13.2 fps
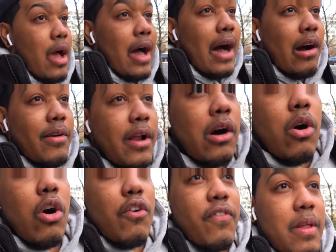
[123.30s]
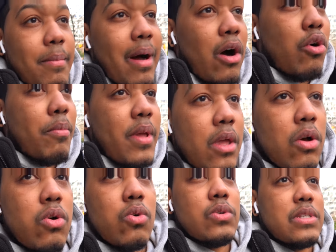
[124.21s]
I don't know, hopefully my homie
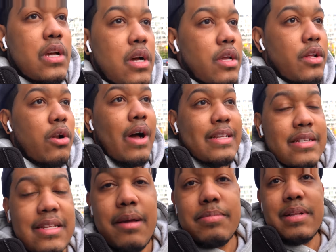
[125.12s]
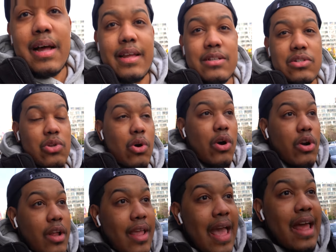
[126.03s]
who's, you know, has a time slot in
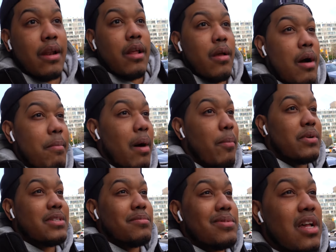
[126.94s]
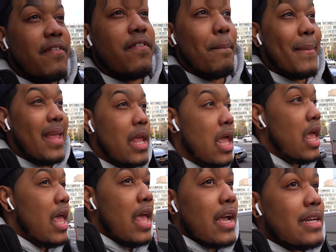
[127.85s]
store can come up with some stuff for me,
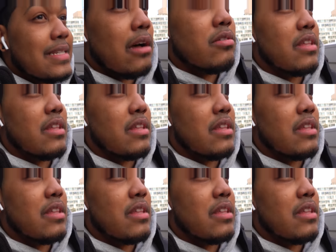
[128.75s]
so I'll